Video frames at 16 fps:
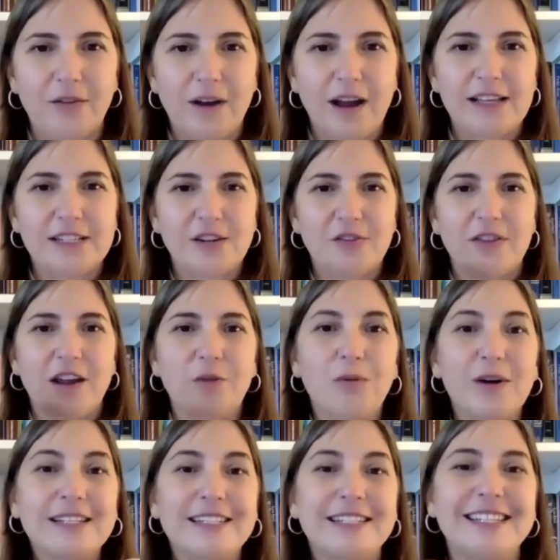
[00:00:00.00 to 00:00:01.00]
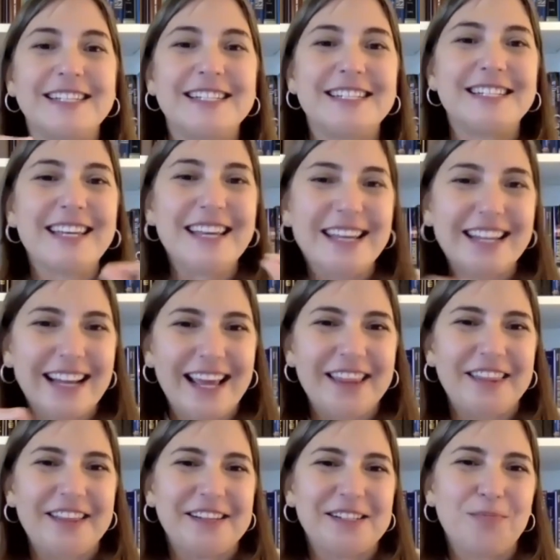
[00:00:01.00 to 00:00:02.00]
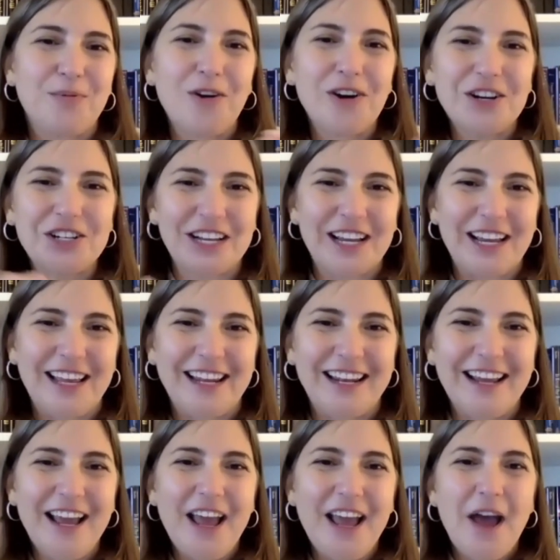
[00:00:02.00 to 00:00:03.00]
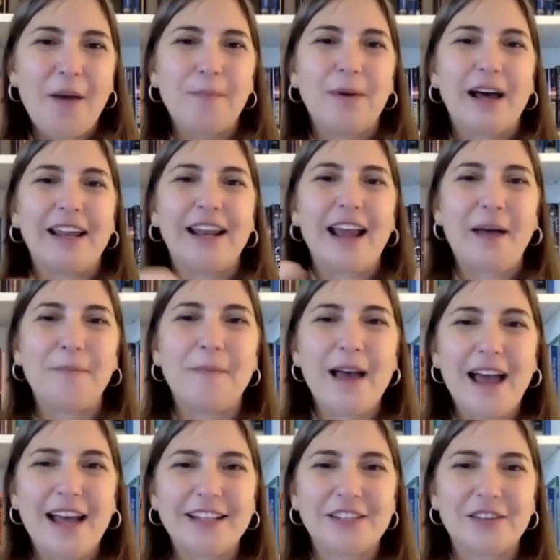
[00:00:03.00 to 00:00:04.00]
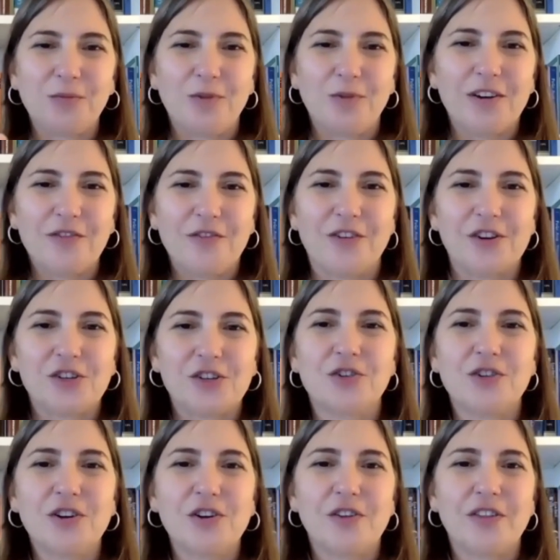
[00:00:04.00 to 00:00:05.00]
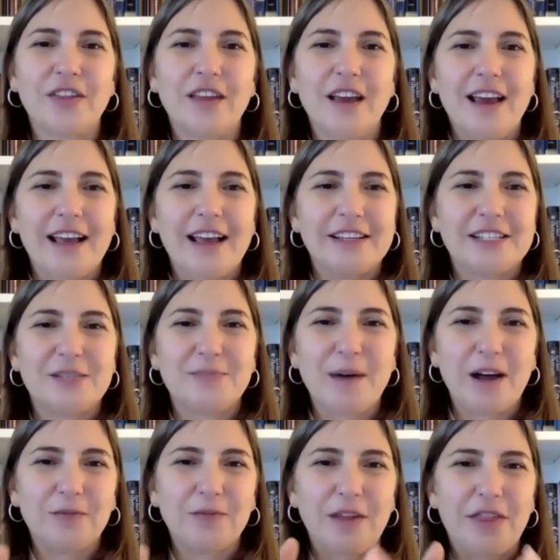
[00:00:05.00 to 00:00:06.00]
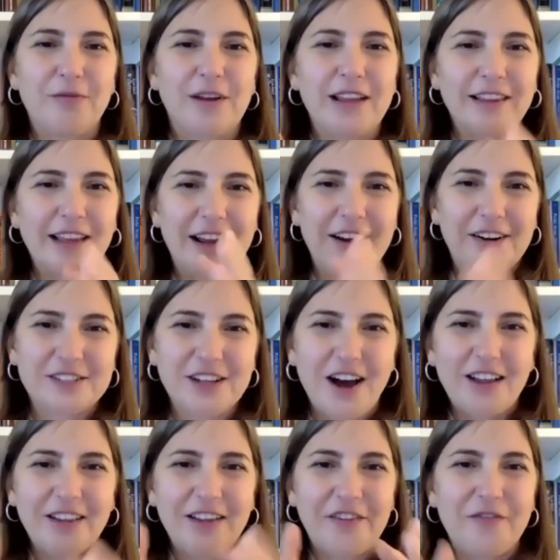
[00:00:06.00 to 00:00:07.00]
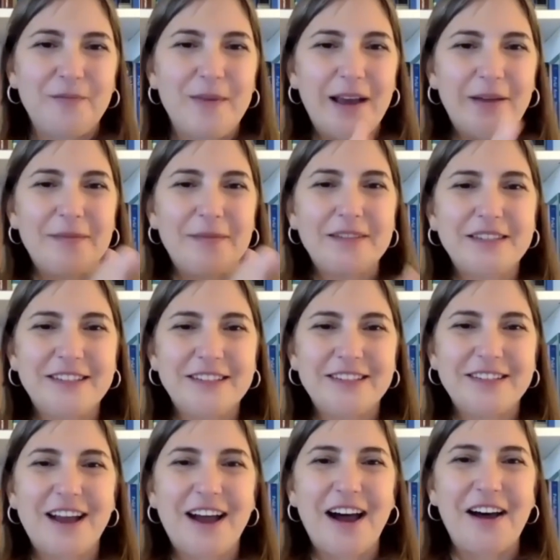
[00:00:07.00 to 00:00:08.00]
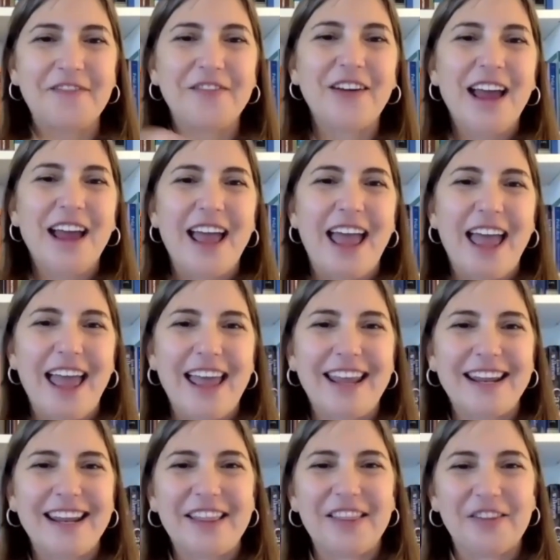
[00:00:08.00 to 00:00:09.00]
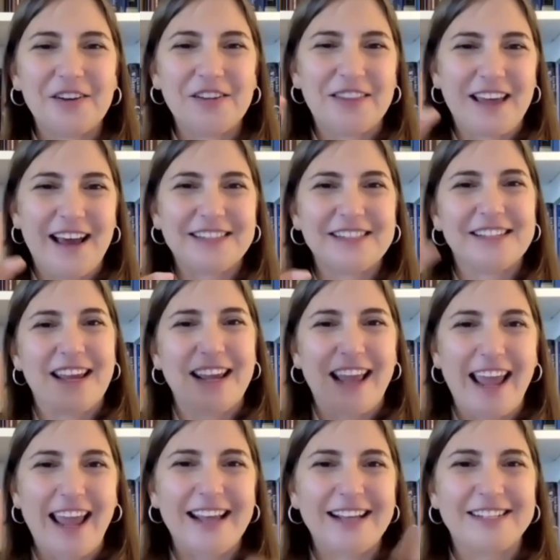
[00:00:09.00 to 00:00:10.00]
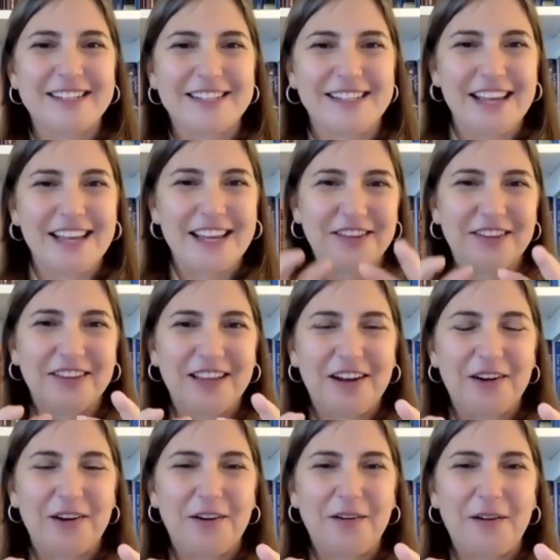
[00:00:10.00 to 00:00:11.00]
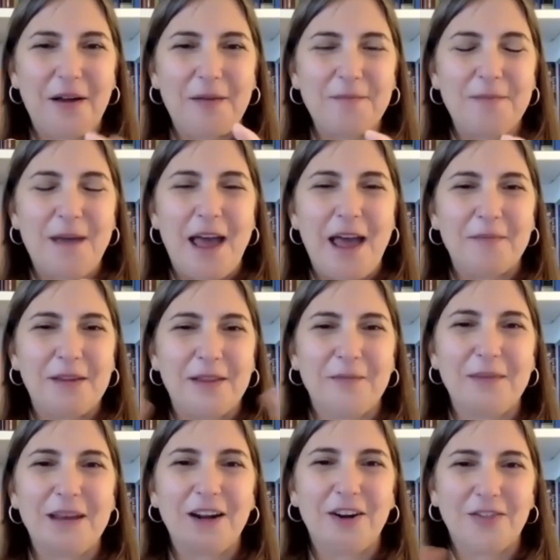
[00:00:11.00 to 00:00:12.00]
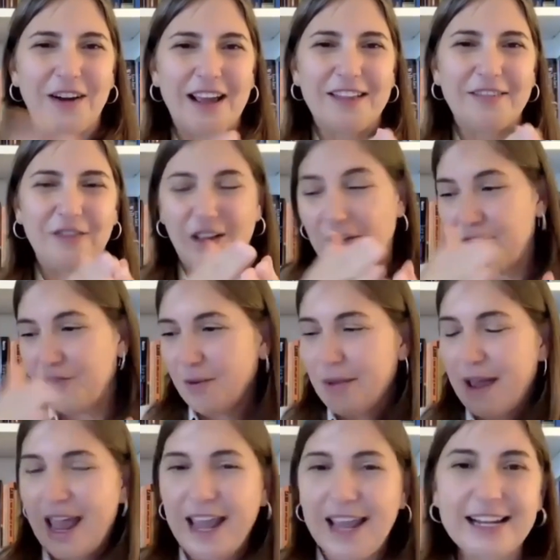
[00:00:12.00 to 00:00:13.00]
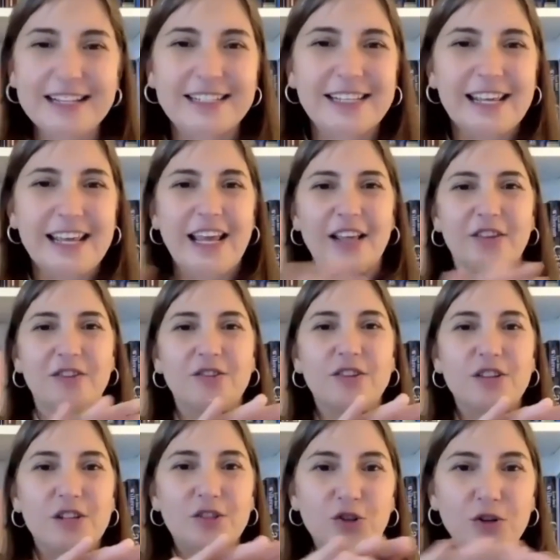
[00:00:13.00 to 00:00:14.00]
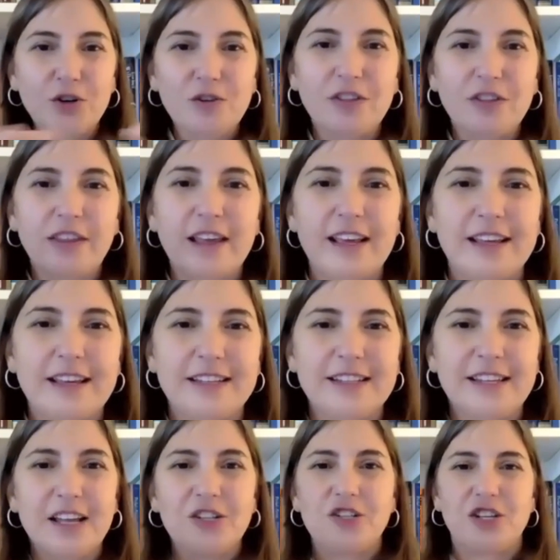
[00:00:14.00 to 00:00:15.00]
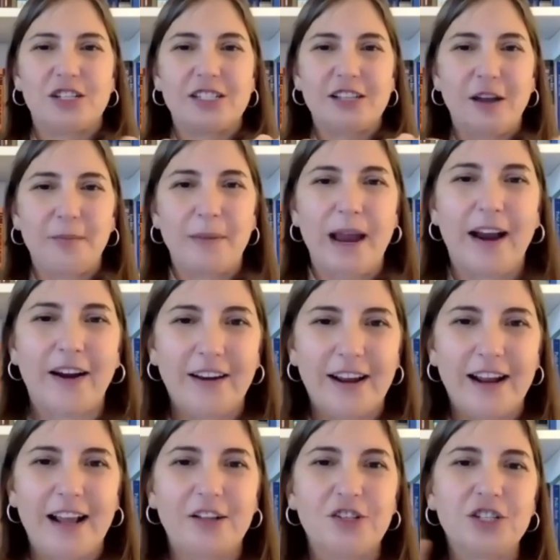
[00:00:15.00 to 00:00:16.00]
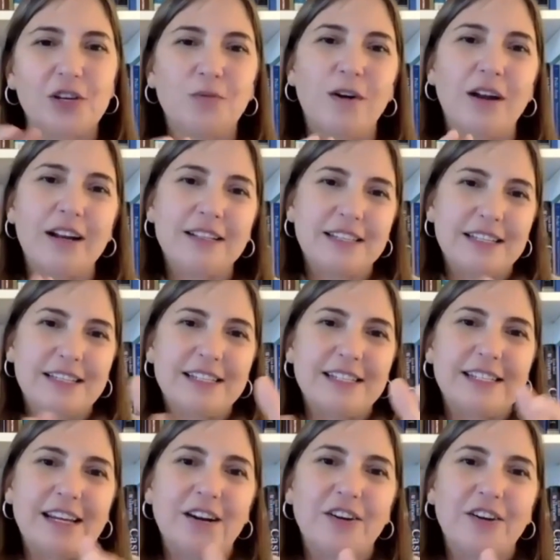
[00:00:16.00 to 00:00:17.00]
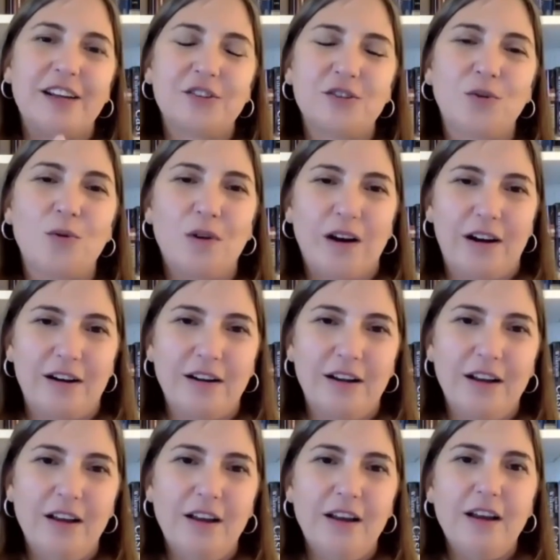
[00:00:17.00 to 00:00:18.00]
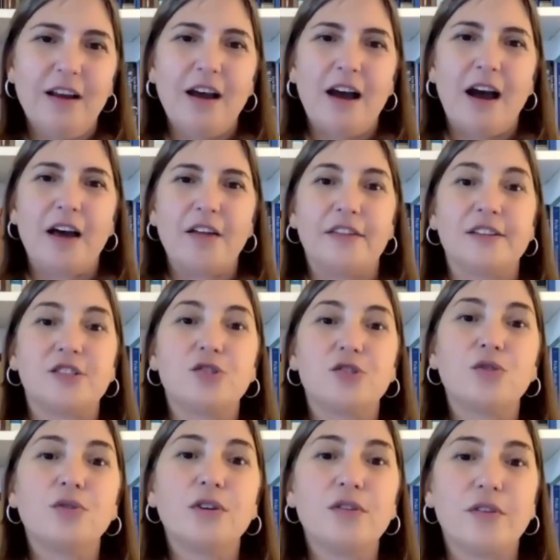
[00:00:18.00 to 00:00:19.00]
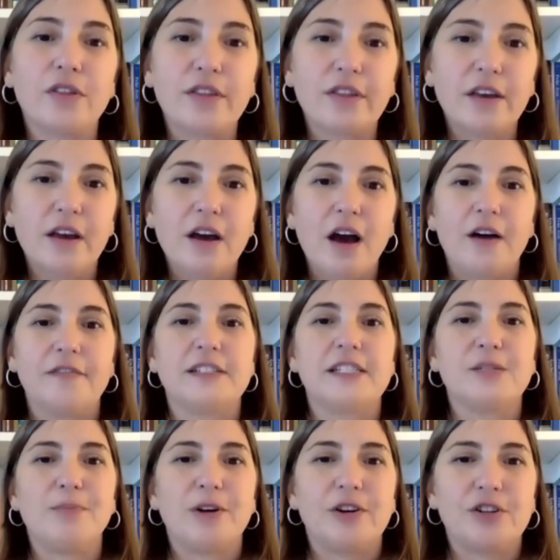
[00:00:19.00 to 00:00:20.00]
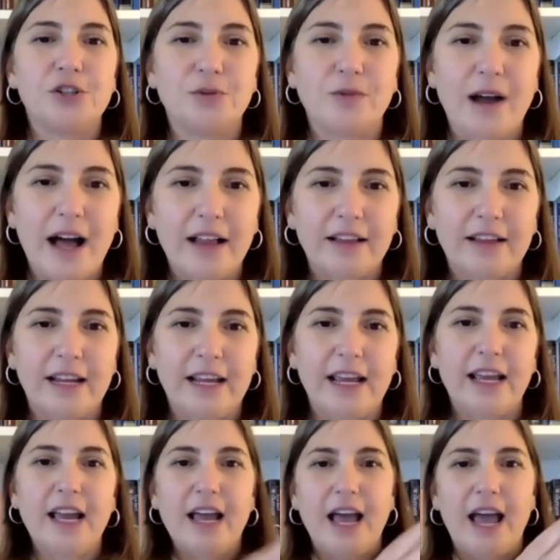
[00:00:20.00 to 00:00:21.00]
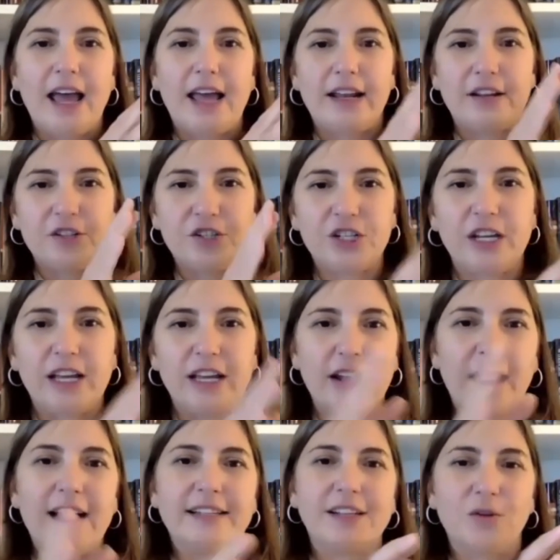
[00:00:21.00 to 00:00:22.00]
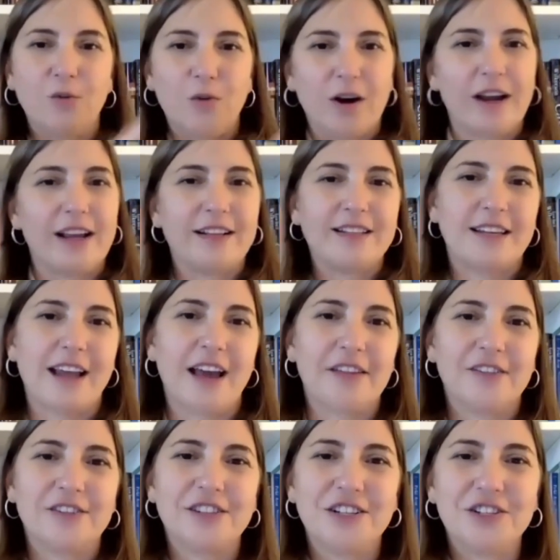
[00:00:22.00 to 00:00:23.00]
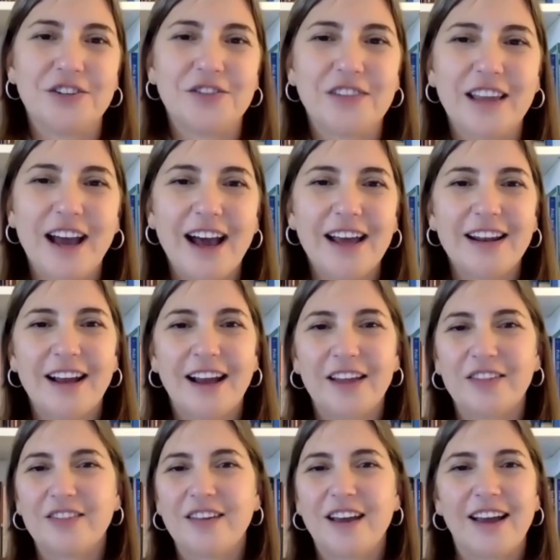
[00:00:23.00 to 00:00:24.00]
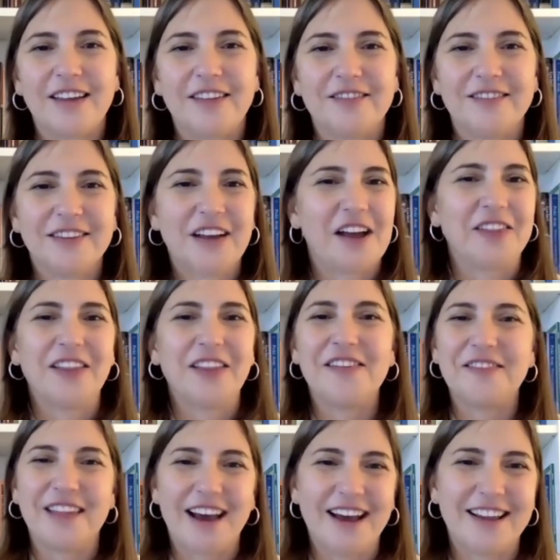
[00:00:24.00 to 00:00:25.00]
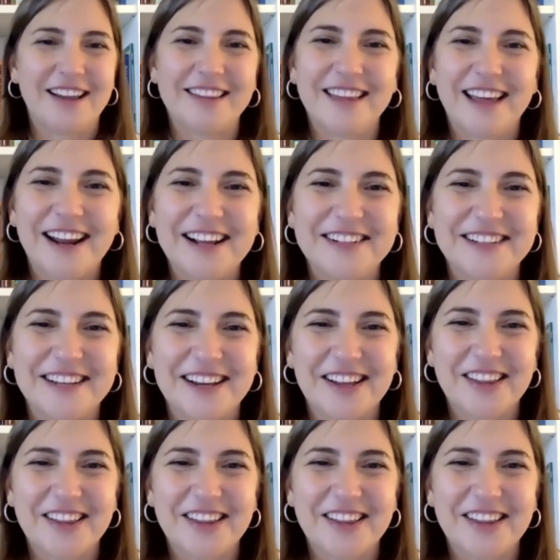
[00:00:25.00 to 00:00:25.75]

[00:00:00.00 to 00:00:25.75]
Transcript: right? So there was deceit in this portion, but emet, the word for truth, is spelled with 3 letters, aleph, mem, taf, and that's like A to Z and the letter M in the middle, right? Like from A to Z, truth is just apparent, and she wanted to steer it toward this truth of spirituality, and she and Isaac working together to do that. I love that idea.